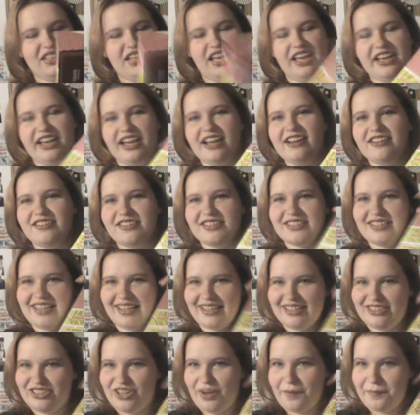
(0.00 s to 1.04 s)
It kind of looks
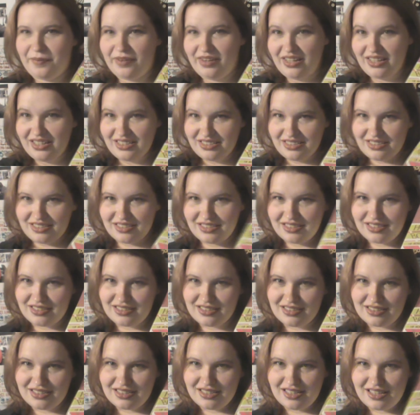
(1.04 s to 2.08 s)
like a Japanese
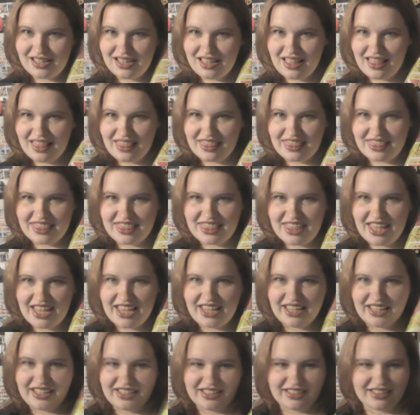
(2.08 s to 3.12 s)

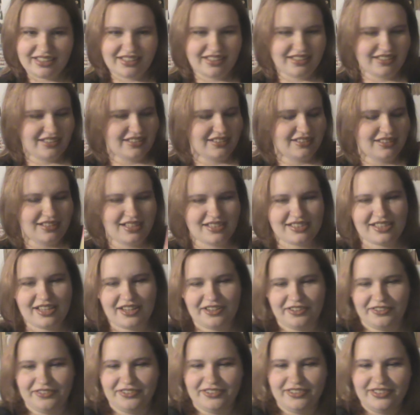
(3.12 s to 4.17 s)
thing. It's
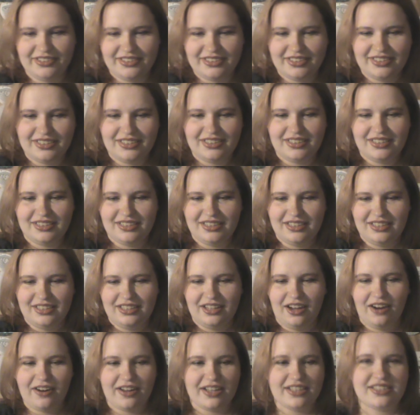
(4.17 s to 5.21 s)
kind of cool.
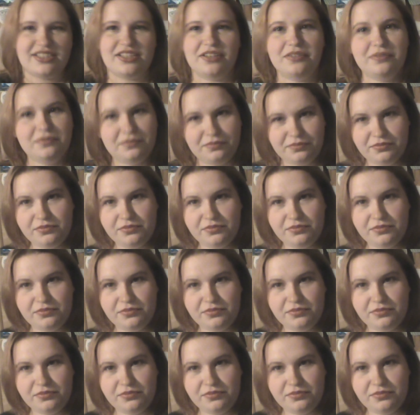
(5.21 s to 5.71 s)
Alright, so